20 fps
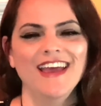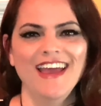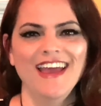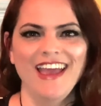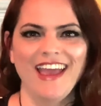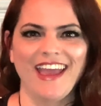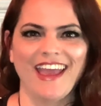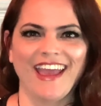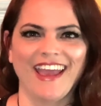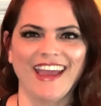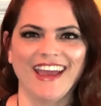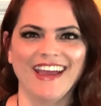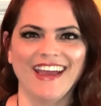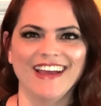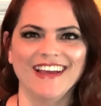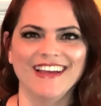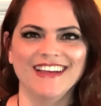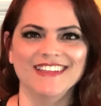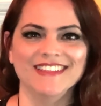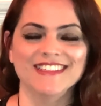
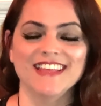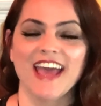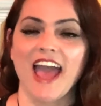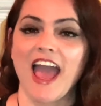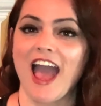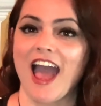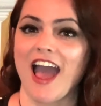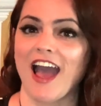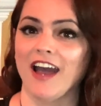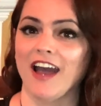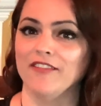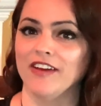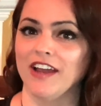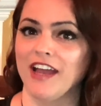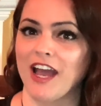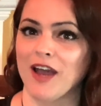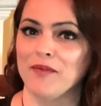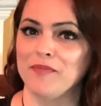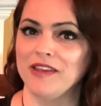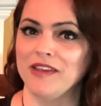And have a
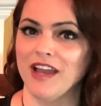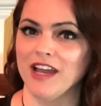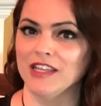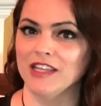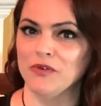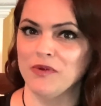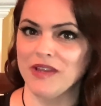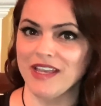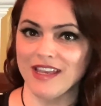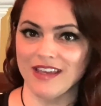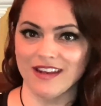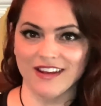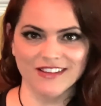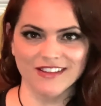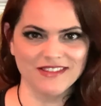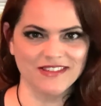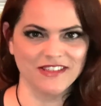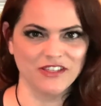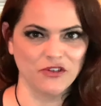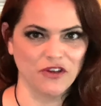happy Halloween. I'll
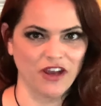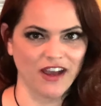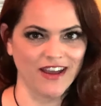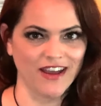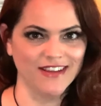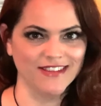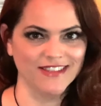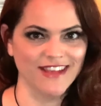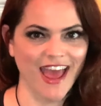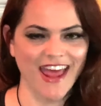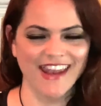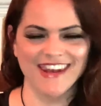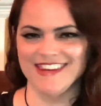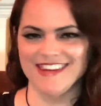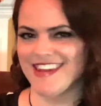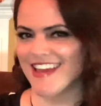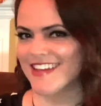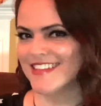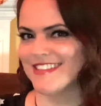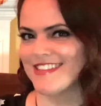see you guys
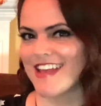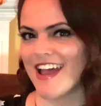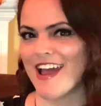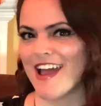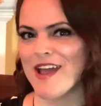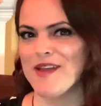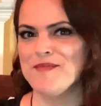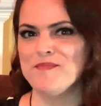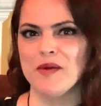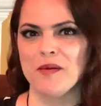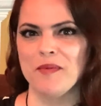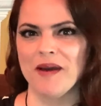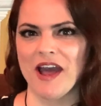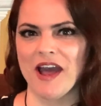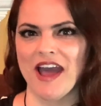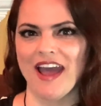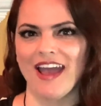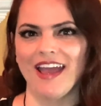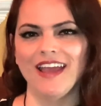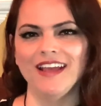next time.
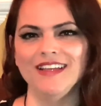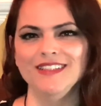Bye-bye.